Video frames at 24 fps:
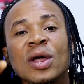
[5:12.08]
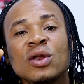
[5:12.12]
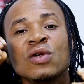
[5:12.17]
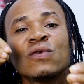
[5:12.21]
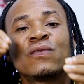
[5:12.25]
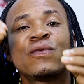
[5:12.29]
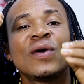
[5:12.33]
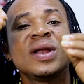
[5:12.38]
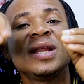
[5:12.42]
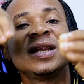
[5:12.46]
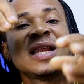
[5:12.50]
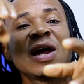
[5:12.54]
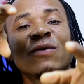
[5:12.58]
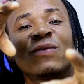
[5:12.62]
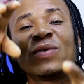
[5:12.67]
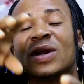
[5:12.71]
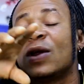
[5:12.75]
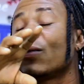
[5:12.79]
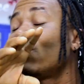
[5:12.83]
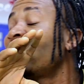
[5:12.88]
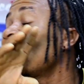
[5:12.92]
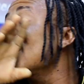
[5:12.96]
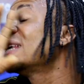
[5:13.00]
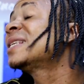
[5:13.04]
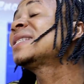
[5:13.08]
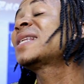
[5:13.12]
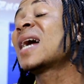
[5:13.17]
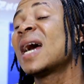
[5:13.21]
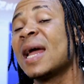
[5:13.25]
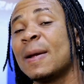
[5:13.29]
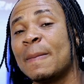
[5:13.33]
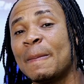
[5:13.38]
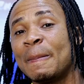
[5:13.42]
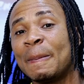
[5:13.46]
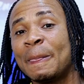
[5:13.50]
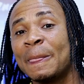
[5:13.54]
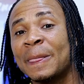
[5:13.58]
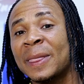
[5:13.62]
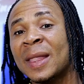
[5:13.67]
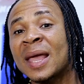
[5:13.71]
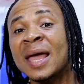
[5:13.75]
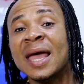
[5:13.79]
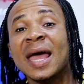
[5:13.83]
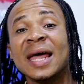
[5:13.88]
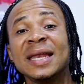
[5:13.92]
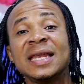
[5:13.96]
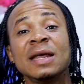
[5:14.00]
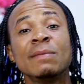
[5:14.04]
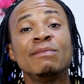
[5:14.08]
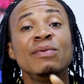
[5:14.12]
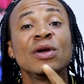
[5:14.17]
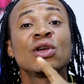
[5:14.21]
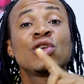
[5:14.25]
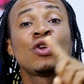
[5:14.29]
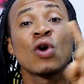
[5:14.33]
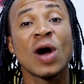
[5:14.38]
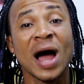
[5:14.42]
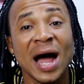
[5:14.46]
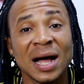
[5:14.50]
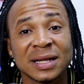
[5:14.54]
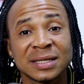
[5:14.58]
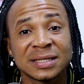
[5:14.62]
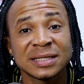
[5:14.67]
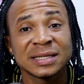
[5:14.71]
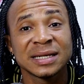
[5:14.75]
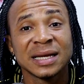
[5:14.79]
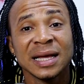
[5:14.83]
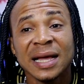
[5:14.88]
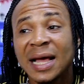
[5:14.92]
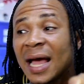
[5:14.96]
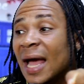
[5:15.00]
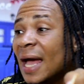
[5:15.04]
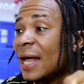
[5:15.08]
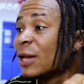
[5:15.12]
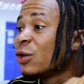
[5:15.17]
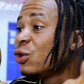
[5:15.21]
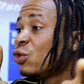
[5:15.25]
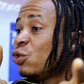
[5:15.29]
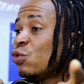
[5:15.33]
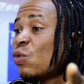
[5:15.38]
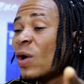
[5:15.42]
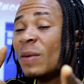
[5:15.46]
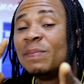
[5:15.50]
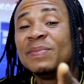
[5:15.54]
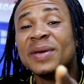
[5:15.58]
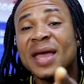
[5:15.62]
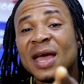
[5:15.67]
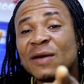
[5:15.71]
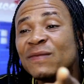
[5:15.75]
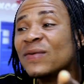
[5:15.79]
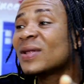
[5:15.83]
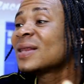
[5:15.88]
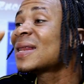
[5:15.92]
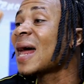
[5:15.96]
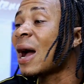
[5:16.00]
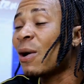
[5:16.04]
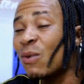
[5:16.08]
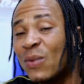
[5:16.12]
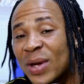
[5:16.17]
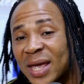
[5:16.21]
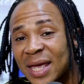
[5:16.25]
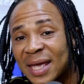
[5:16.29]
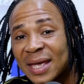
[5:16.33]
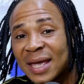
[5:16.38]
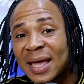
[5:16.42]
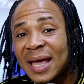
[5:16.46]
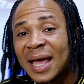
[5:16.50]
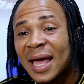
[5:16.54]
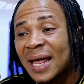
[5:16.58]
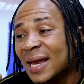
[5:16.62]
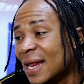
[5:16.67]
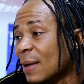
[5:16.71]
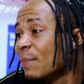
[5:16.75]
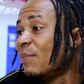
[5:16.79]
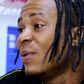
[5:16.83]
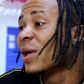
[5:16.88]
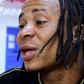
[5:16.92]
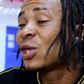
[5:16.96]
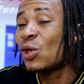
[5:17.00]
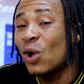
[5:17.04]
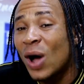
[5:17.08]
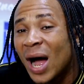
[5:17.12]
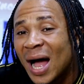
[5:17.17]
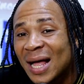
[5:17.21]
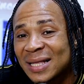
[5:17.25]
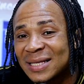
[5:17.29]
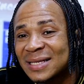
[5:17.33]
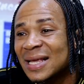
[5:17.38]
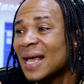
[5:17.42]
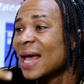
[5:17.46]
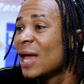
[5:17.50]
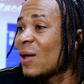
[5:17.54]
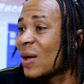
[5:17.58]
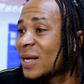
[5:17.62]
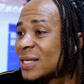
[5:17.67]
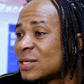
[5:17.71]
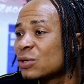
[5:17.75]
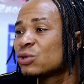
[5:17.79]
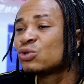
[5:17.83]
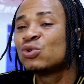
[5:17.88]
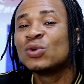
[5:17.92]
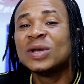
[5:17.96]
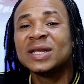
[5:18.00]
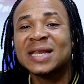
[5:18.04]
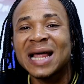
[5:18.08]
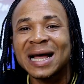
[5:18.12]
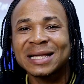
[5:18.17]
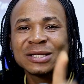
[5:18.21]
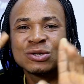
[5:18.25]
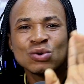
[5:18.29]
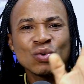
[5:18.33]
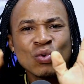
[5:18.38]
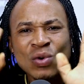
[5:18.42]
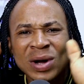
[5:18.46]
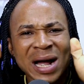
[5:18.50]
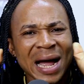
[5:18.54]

you fall in love for the first time and they break your heart and you were behaving that way, they break your heart and you're still doing that.